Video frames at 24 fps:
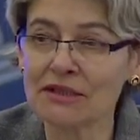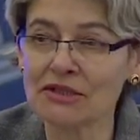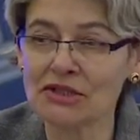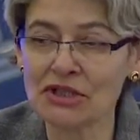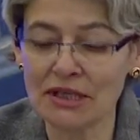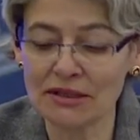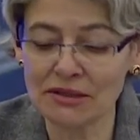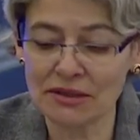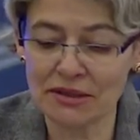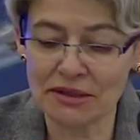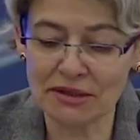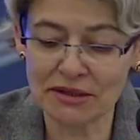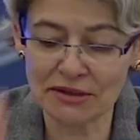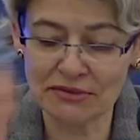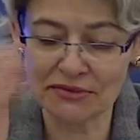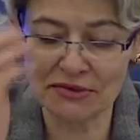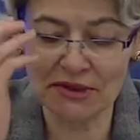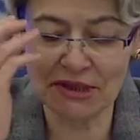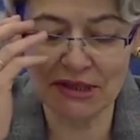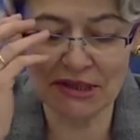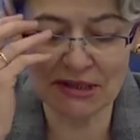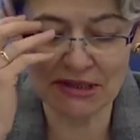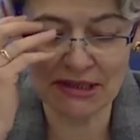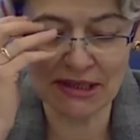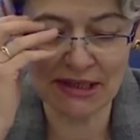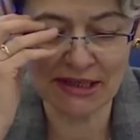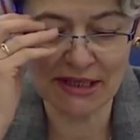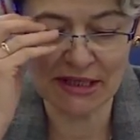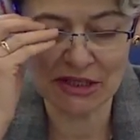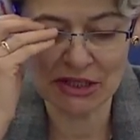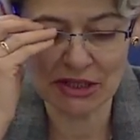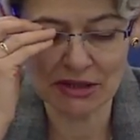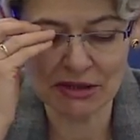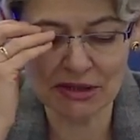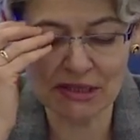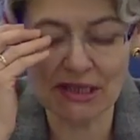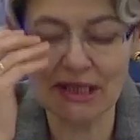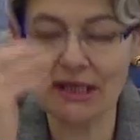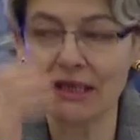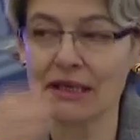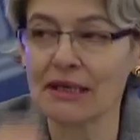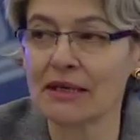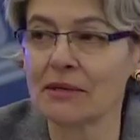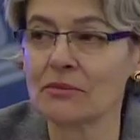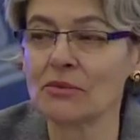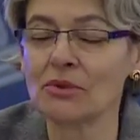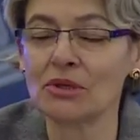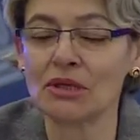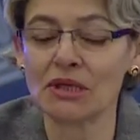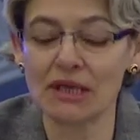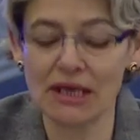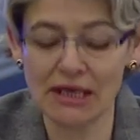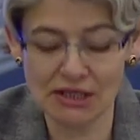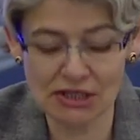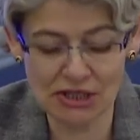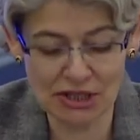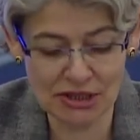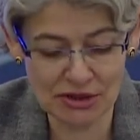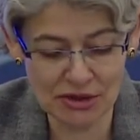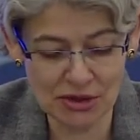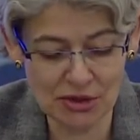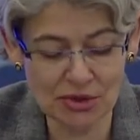General of the International Telecommunication